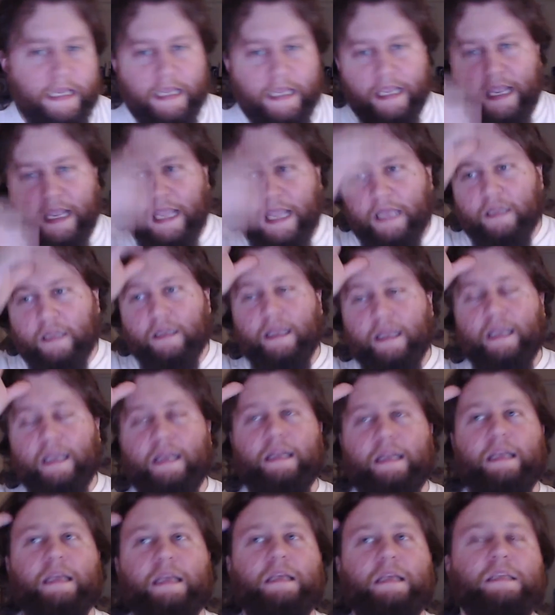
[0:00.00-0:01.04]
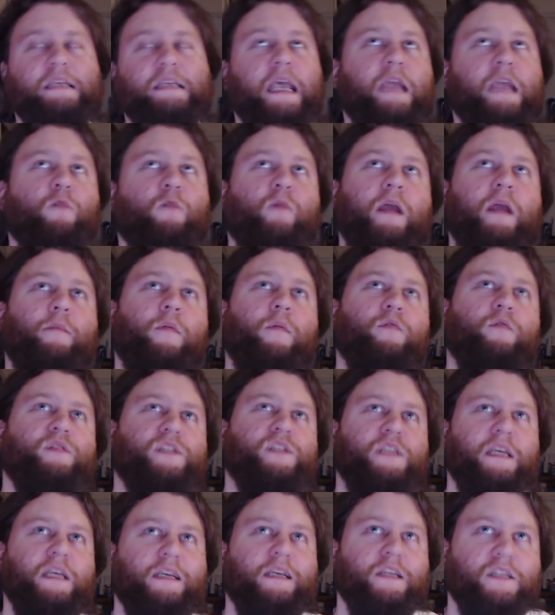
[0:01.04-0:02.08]
It is a Rainbow
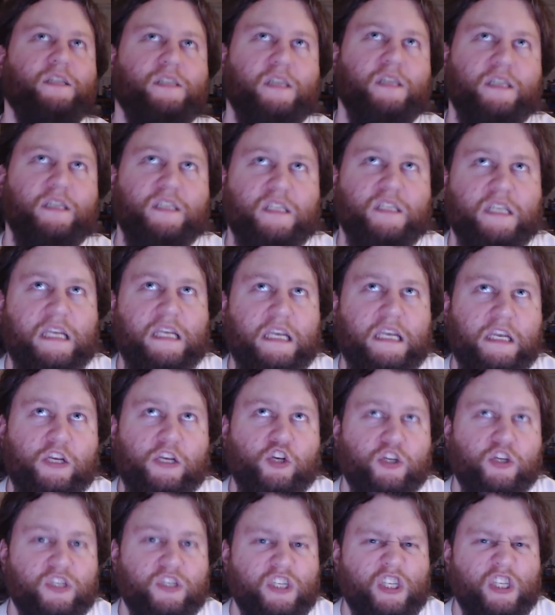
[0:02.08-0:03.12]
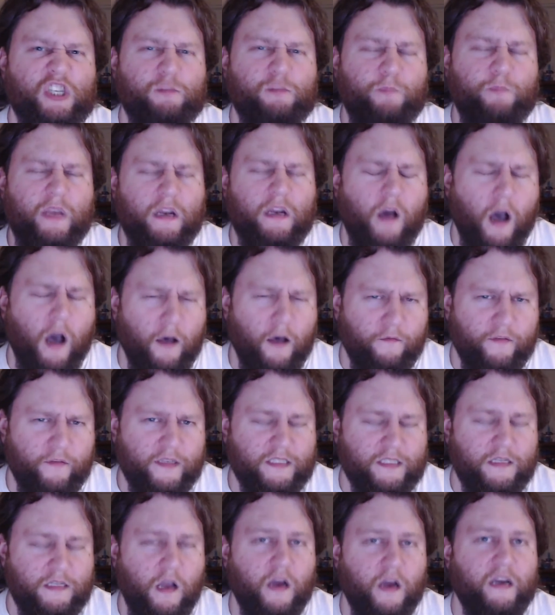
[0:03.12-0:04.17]
Six Siege spin-off.
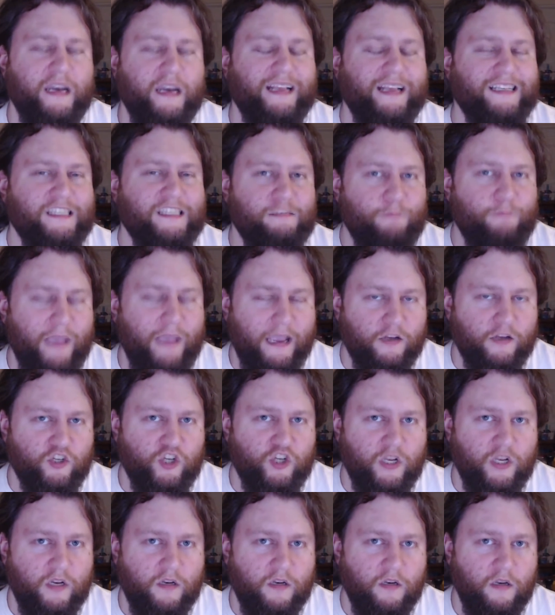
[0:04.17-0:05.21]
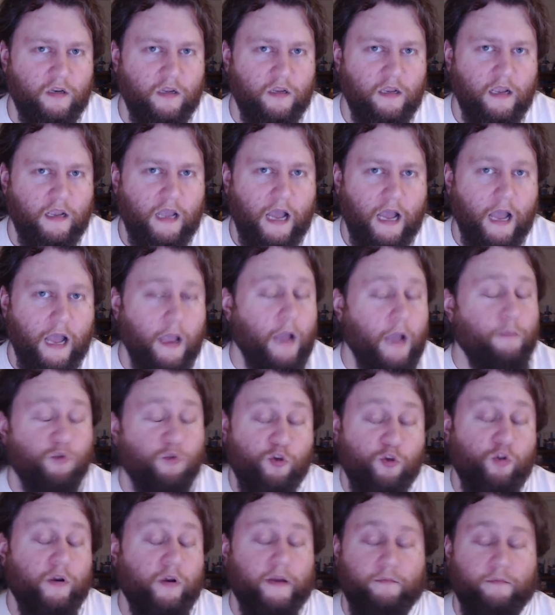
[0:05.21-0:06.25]
It's not an expansion. I'm
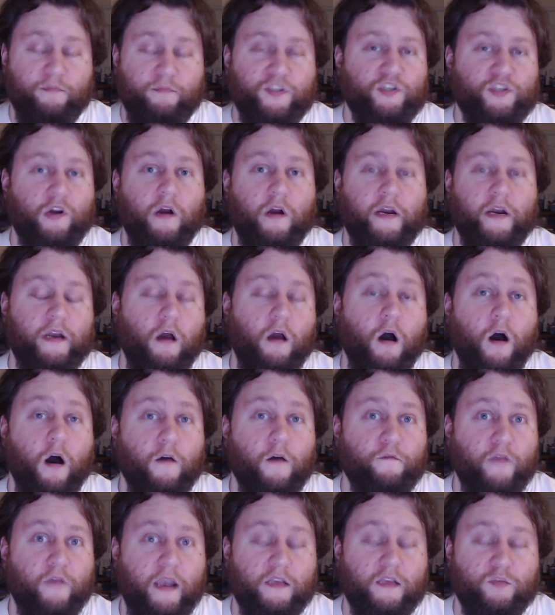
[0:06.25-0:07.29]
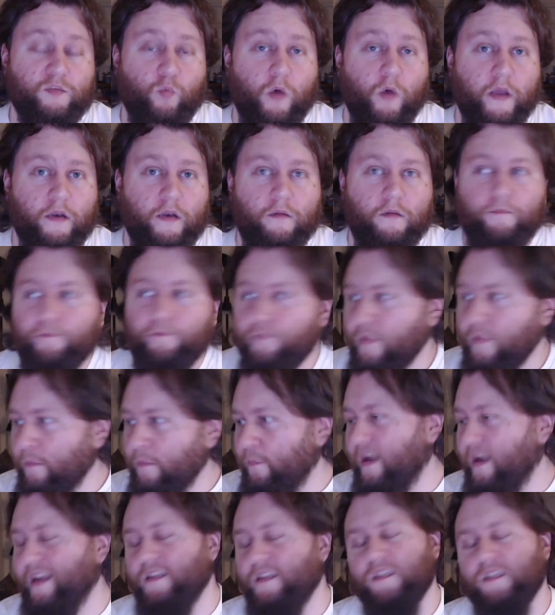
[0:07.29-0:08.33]
sure it started off as one,
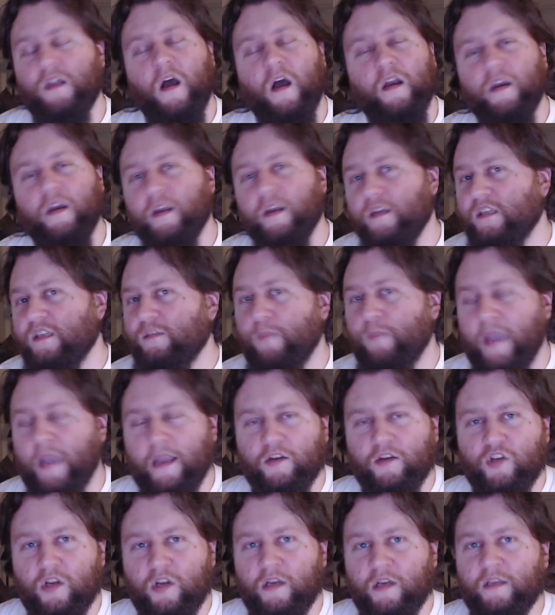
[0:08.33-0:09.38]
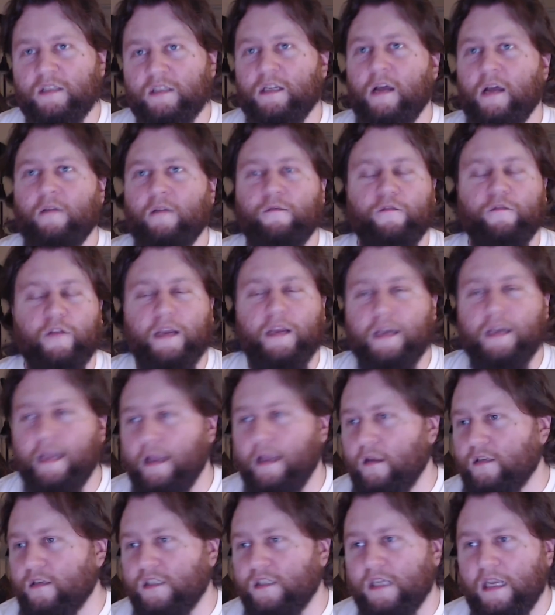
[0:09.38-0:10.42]
but it's not an expansion. It's not free
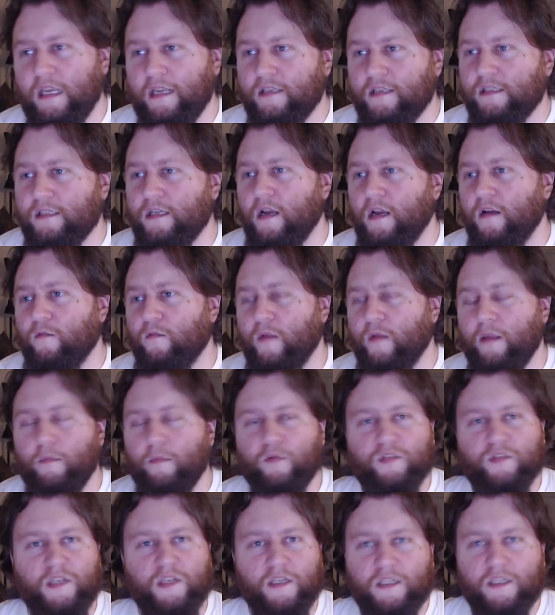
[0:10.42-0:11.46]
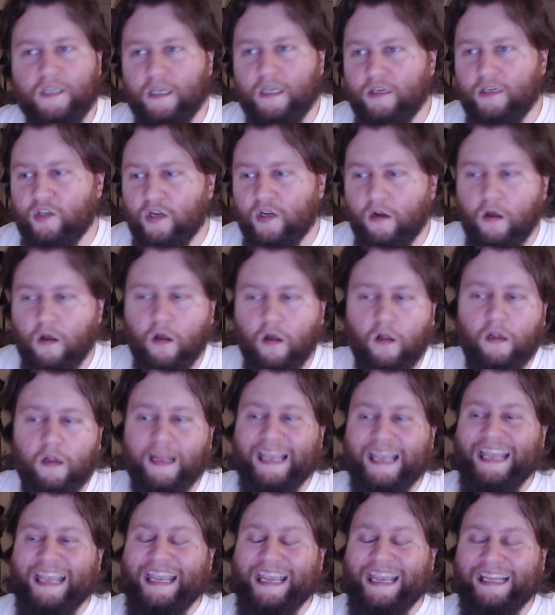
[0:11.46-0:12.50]
DLC. It's not Rainbow Six Siege at all.
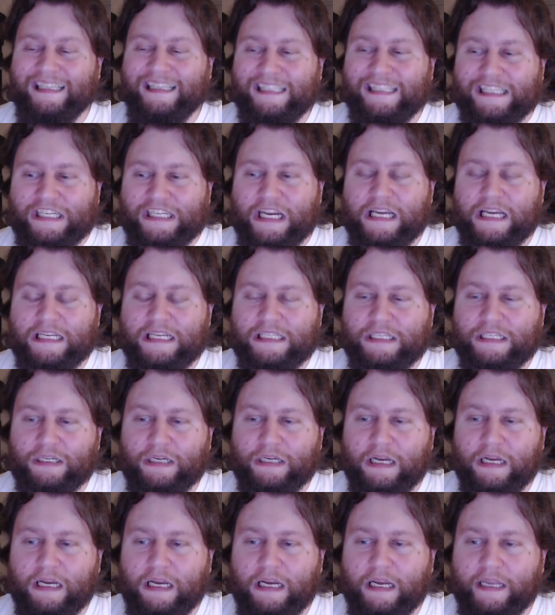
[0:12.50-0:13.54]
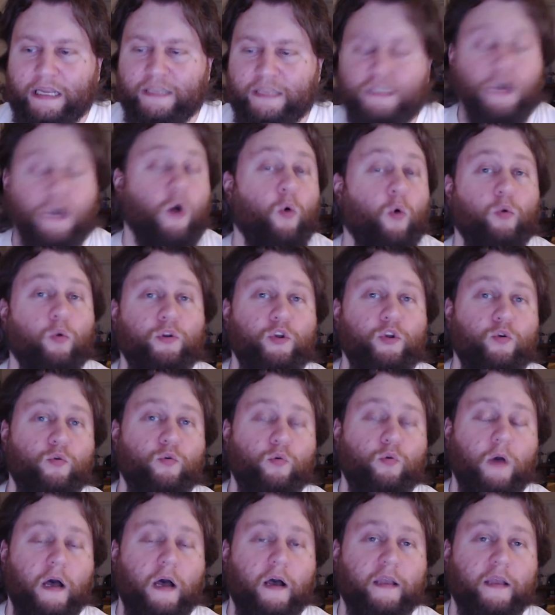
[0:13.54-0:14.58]
It's a whole
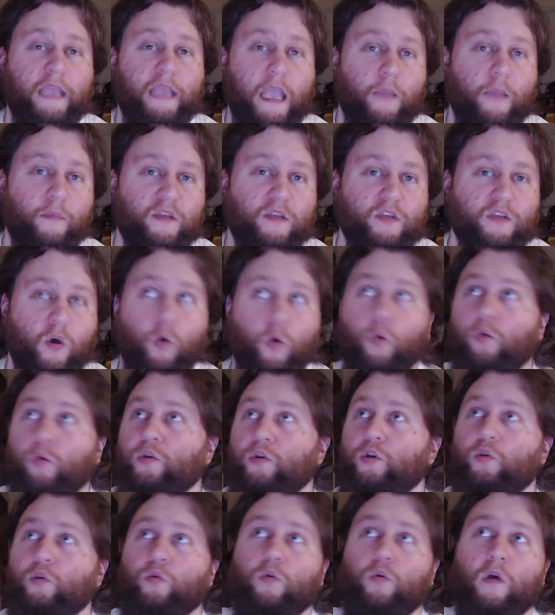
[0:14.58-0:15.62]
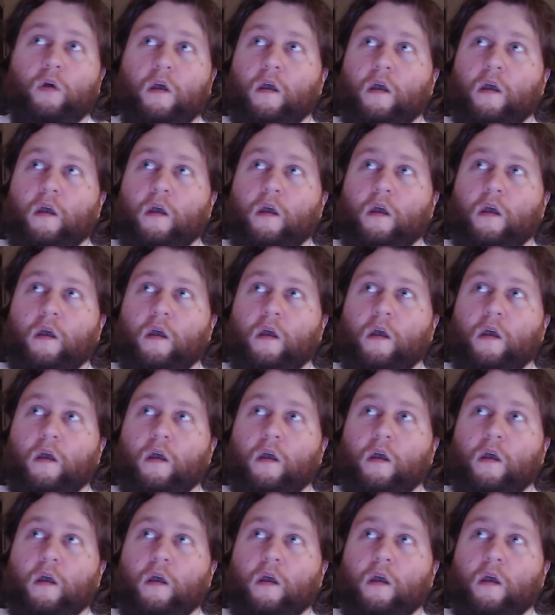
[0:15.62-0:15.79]
new game. It's a whole new